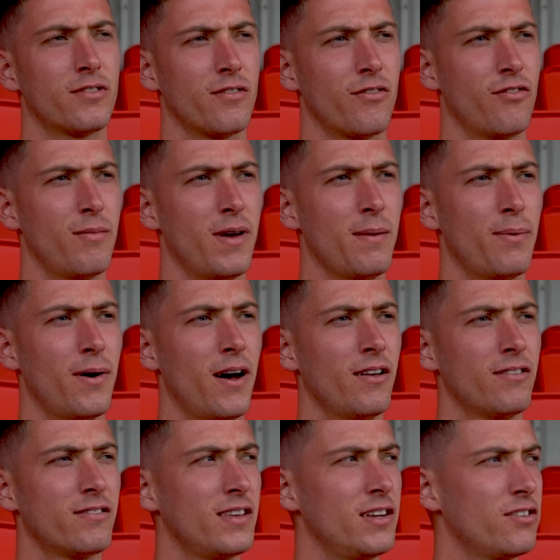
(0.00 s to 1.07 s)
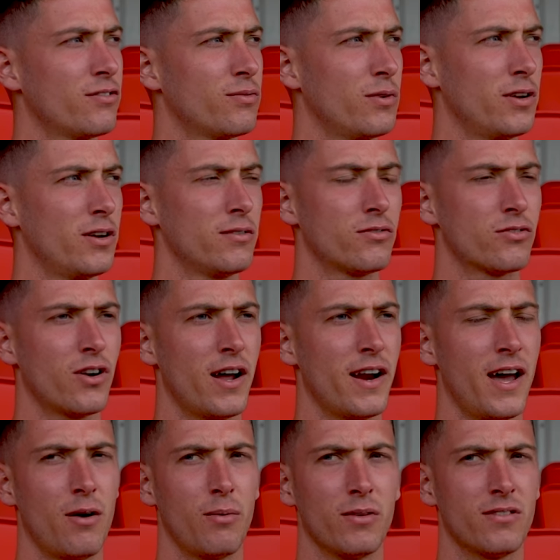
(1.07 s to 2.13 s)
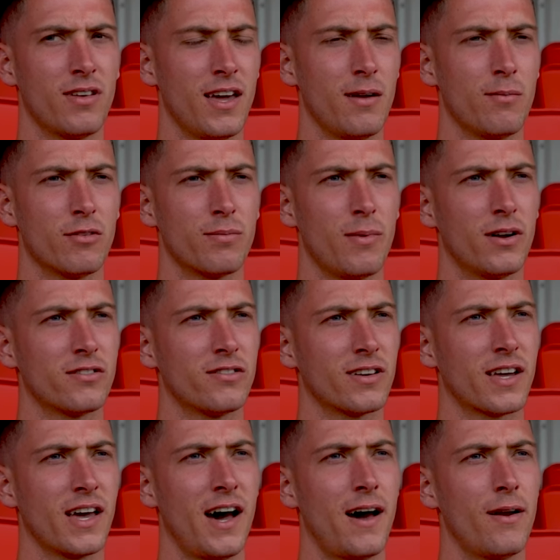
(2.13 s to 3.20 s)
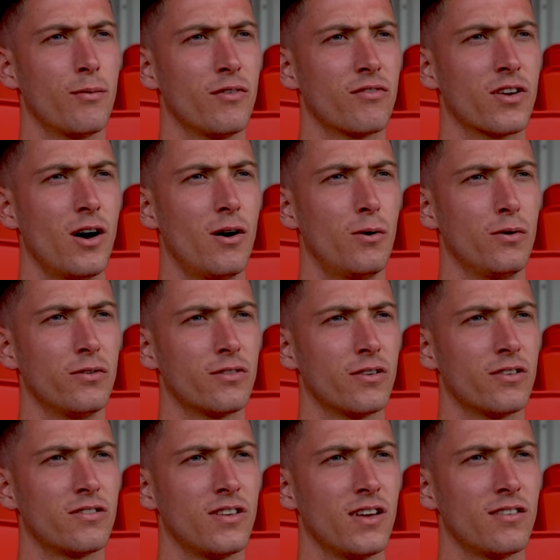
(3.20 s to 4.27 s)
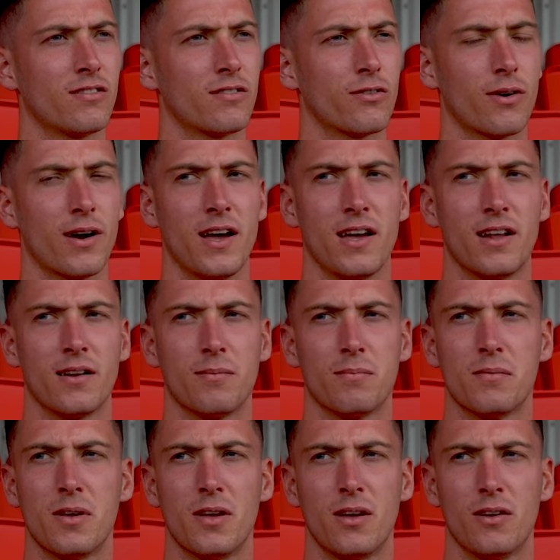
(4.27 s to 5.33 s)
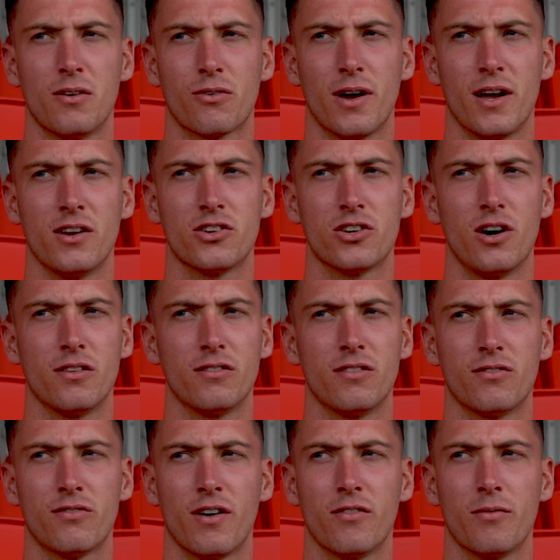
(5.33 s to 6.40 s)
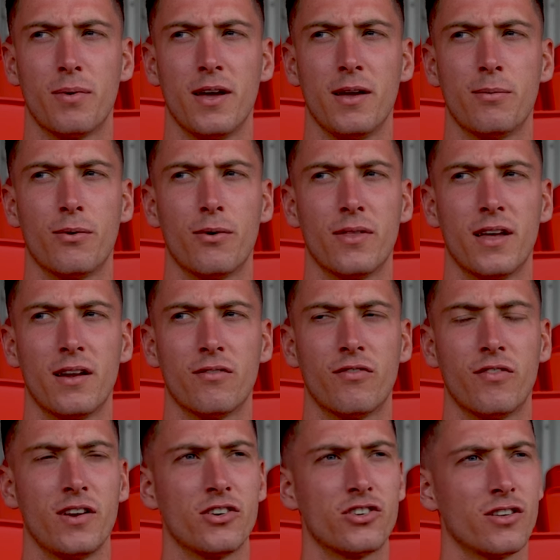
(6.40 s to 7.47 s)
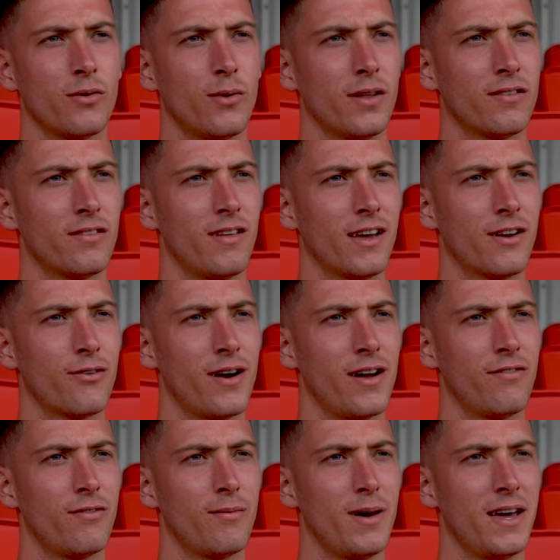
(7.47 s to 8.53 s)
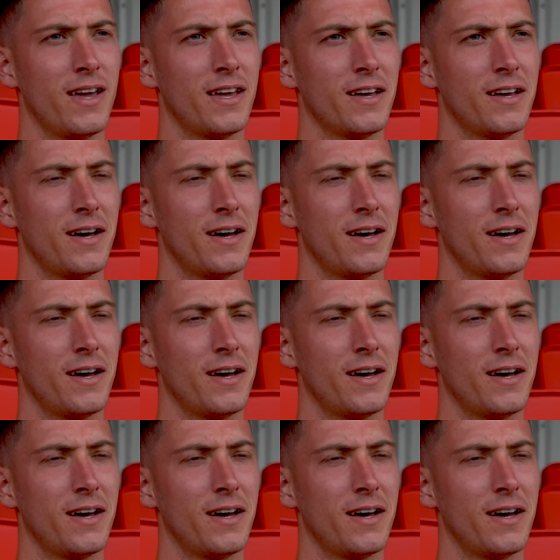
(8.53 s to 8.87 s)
So for me personally, just want to try and help the team as much as I can with goals or assists, creating chances for other people, and then finishing the ones that they create for me.